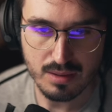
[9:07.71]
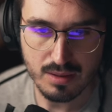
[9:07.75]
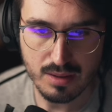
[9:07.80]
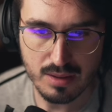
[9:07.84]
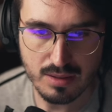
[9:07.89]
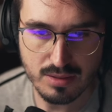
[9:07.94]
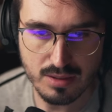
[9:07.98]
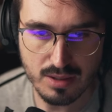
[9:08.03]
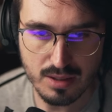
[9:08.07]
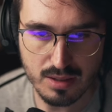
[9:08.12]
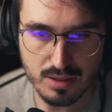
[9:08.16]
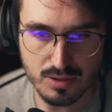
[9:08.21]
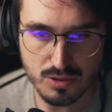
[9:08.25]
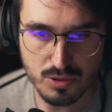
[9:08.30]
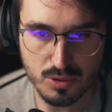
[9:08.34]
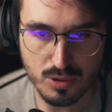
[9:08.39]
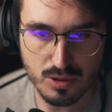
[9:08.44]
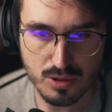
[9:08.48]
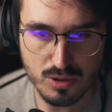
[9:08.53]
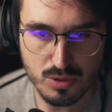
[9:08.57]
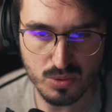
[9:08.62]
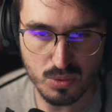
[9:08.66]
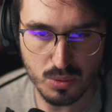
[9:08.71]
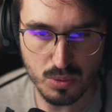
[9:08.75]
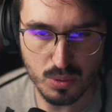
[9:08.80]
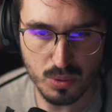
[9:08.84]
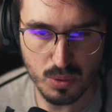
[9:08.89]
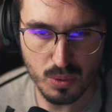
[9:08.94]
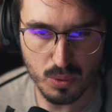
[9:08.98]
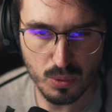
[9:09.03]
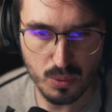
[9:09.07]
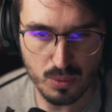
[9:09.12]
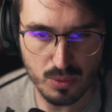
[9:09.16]
This E is going to
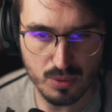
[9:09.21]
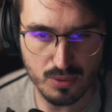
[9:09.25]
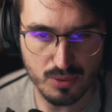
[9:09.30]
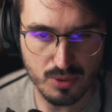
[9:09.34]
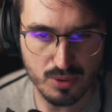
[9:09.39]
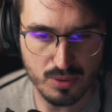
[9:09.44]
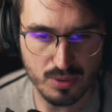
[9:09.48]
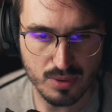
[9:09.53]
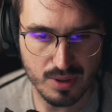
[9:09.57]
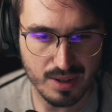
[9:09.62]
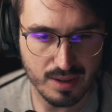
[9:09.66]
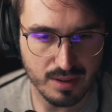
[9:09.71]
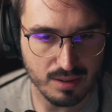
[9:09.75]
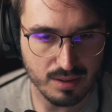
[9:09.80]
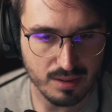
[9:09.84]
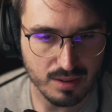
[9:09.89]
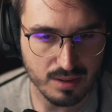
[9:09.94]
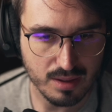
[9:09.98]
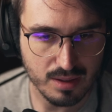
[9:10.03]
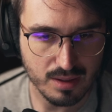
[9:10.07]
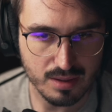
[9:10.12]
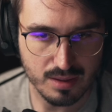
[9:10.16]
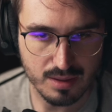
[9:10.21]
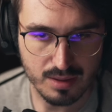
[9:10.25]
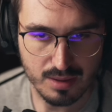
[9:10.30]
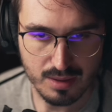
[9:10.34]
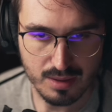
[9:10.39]
hold, I think,